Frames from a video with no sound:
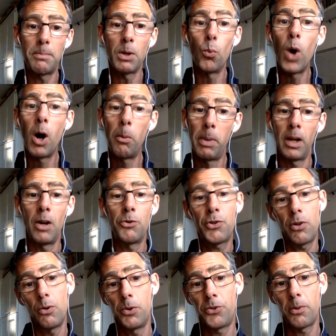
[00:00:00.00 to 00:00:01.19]
keeping well
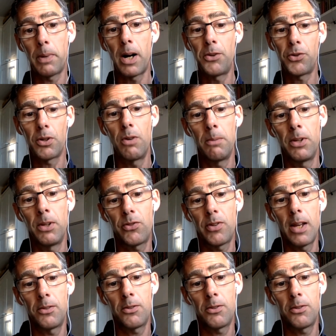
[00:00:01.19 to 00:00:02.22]
below 2, as the Paris Agreement